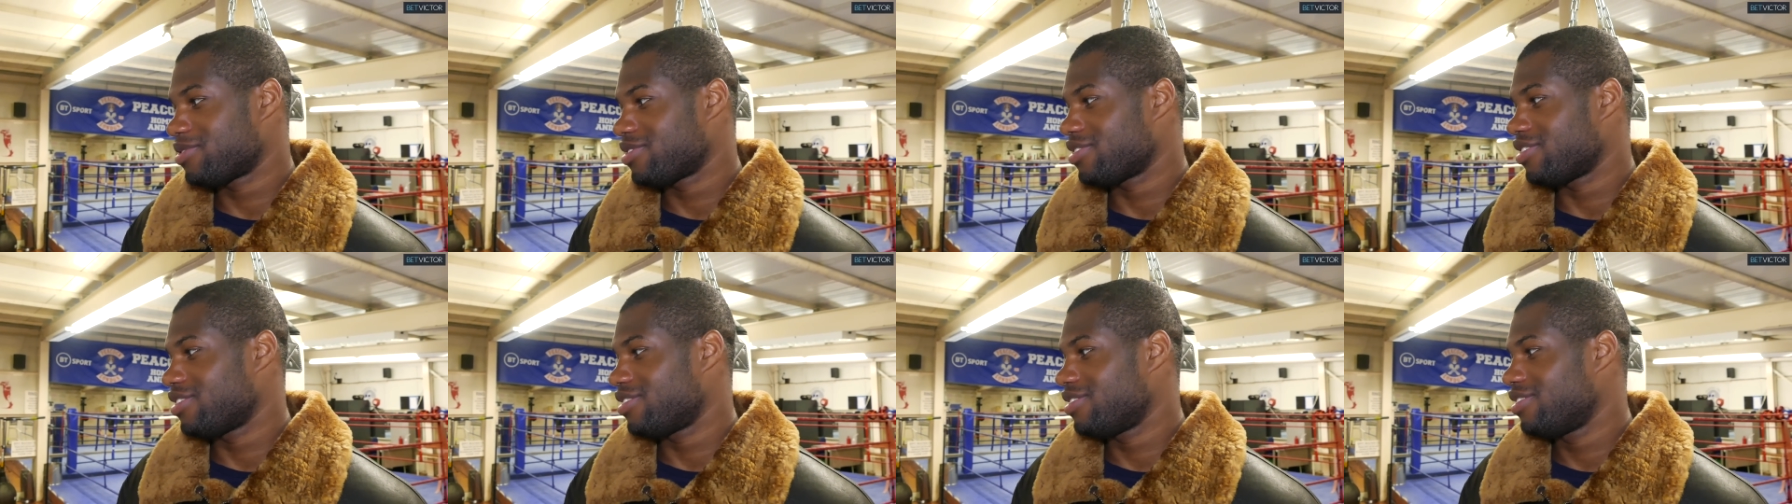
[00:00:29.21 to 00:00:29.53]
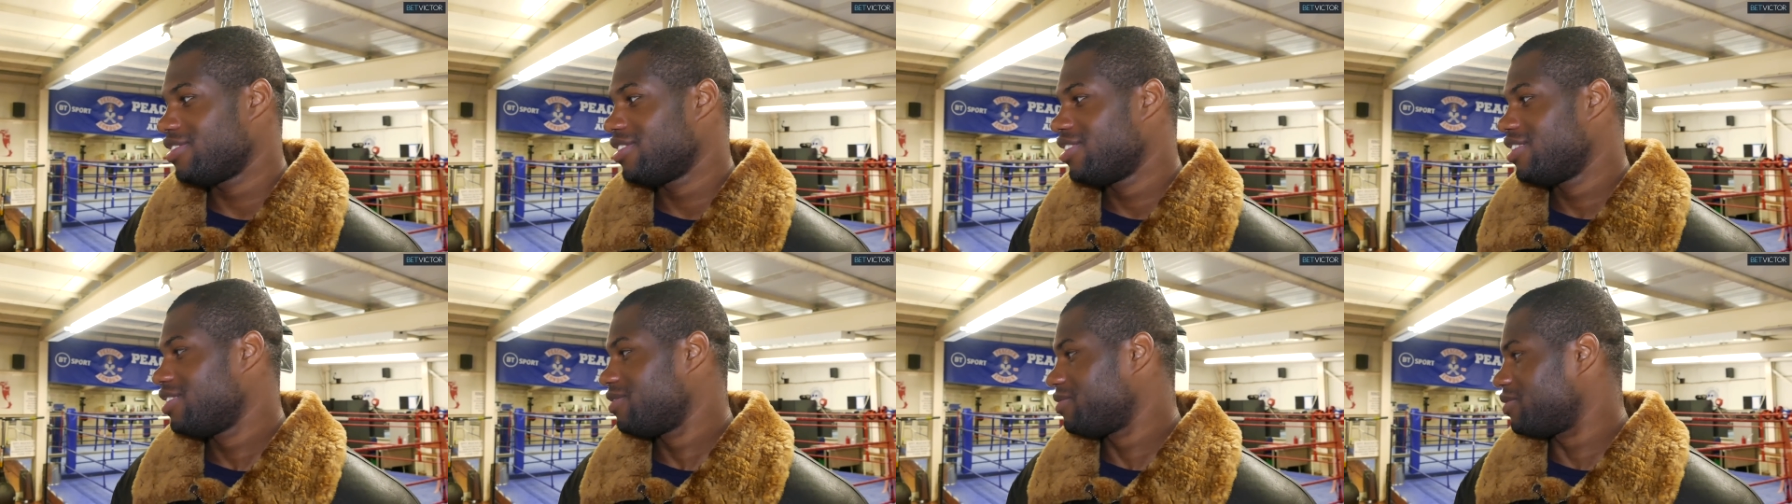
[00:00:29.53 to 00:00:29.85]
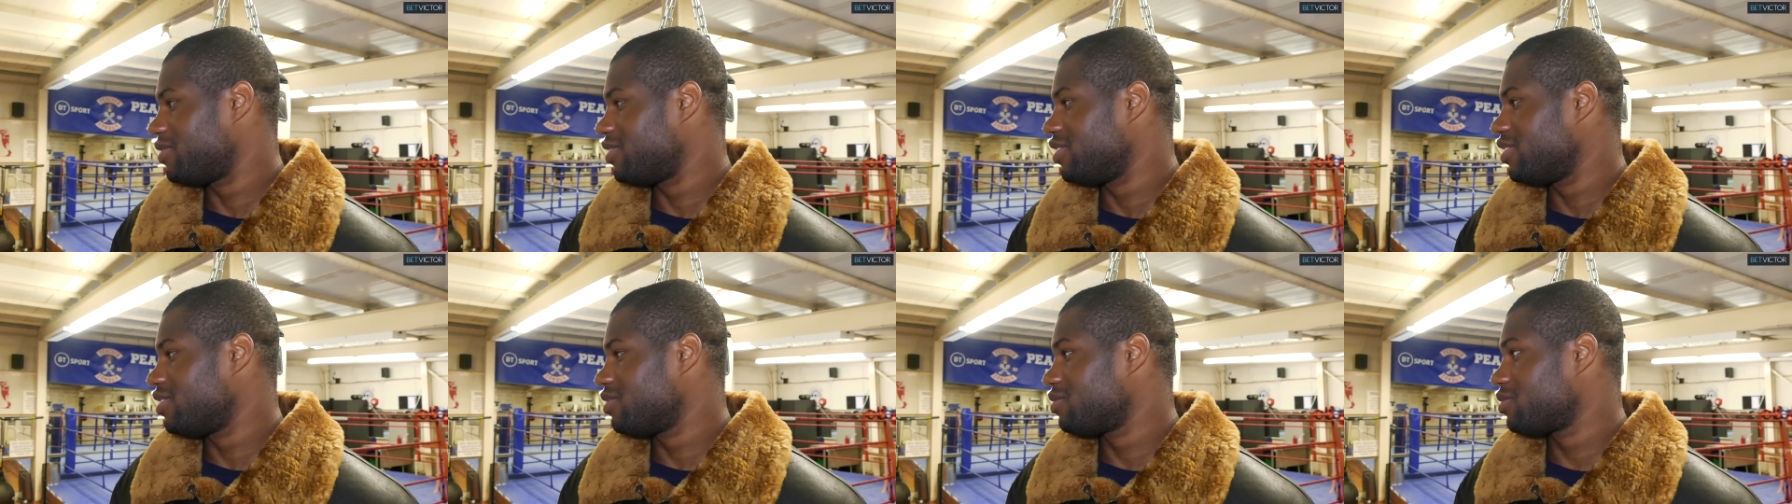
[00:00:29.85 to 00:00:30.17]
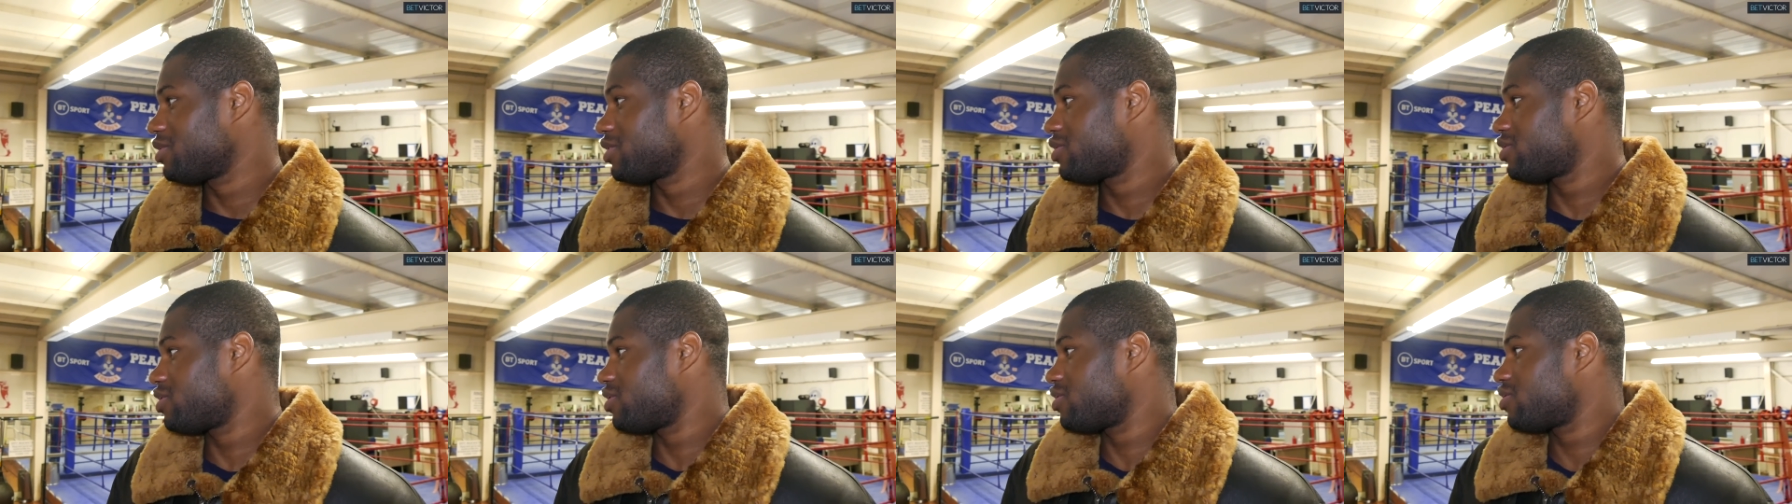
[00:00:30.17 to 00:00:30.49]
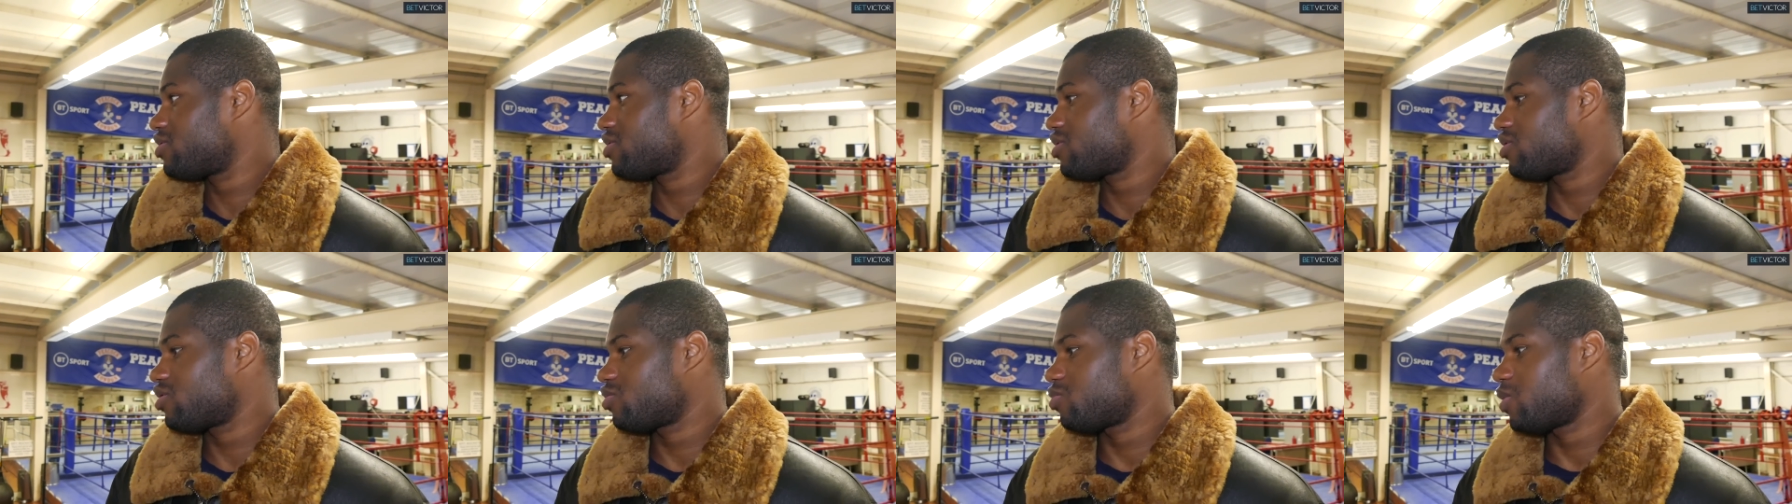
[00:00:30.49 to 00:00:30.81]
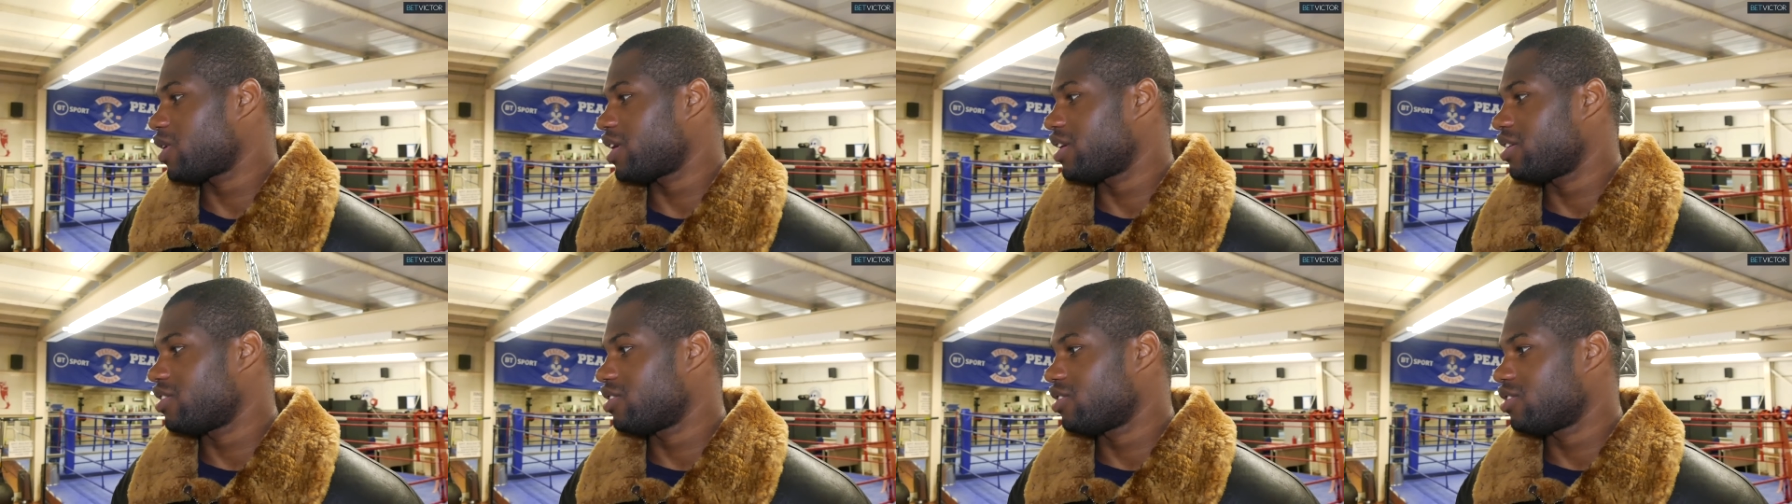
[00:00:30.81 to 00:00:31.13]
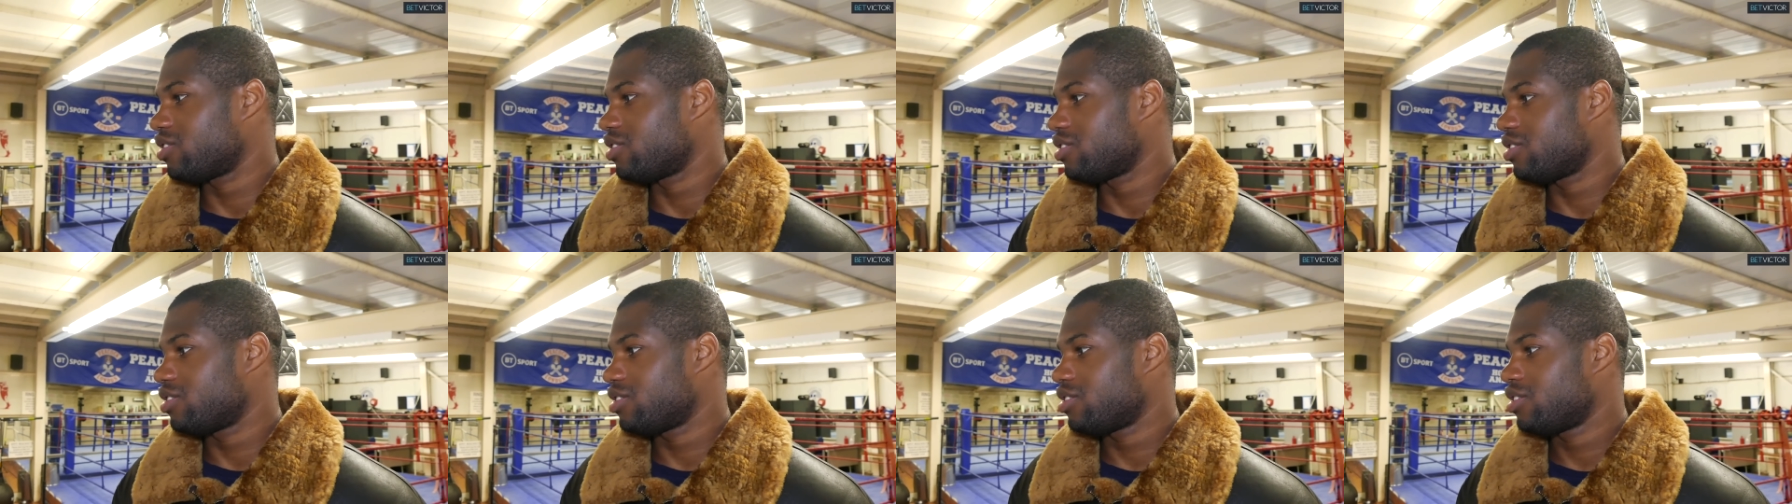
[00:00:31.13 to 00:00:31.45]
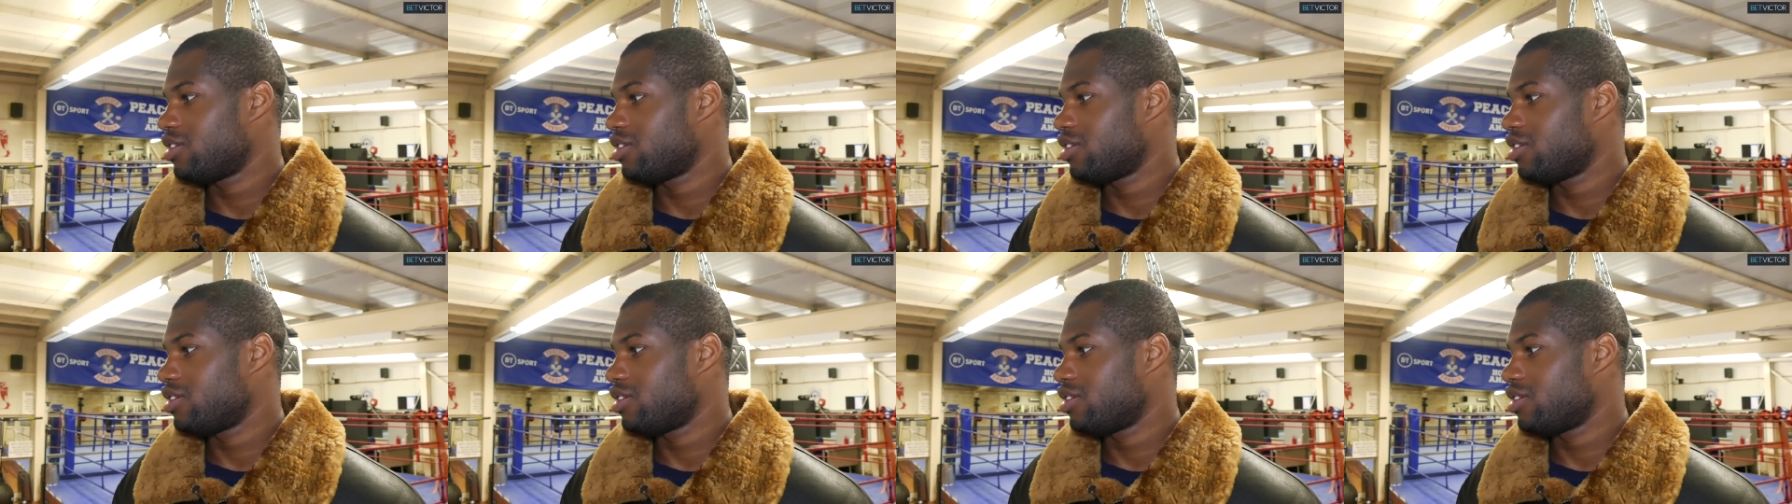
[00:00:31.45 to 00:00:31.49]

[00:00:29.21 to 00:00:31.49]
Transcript: so you know, it's just waiting on